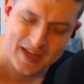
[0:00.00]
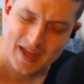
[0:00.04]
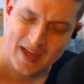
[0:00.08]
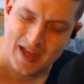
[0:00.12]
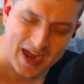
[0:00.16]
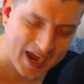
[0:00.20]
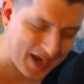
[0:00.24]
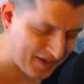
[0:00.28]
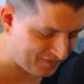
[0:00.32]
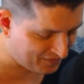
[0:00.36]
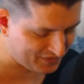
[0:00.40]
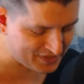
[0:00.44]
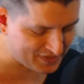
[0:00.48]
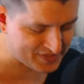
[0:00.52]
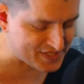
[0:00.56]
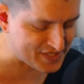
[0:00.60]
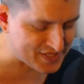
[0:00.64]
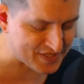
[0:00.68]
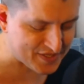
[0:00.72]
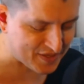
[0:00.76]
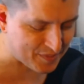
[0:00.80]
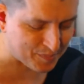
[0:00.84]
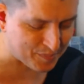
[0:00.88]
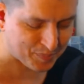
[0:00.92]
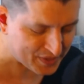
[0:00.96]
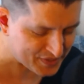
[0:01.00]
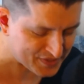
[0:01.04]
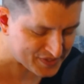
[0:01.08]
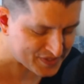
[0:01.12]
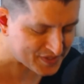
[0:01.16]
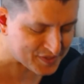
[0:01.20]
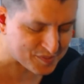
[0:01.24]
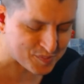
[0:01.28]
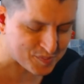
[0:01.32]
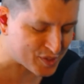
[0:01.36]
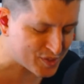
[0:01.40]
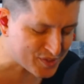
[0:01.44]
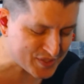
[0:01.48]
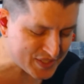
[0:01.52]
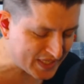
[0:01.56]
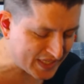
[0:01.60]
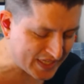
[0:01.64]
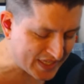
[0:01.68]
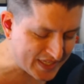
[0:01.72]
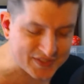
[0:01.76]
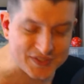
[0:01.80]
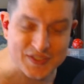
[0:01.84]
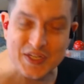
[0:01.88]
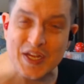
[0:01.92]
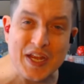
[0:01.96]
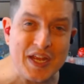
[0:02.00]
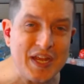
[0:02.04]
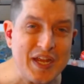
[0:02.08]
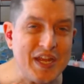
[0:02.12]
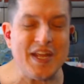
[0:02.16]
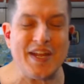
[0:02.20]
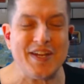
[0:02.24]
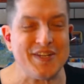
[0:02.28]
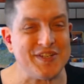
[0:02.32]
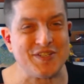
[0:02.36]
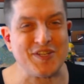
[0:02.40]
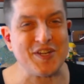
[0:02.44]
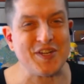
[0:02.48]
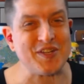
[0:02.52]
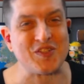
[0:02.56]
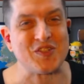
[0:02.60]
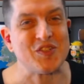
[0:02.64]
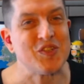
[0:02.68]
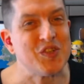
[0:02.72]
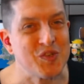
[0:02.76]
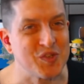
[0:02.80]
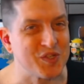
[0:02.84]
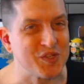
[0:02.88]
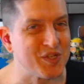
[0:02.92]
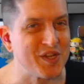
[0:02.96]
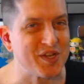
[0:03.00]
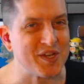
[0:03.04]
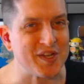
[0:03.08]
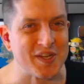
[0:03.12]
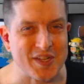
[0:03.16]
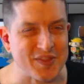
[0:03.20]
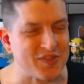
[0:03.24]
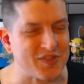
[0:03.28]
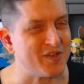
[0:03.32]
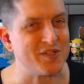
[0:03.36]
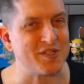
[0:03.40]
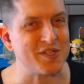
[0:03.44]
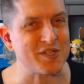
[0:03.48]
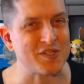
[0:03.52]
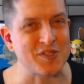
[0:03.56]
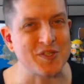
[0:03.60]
I've listened to the person's music and it's just too good, and they're just too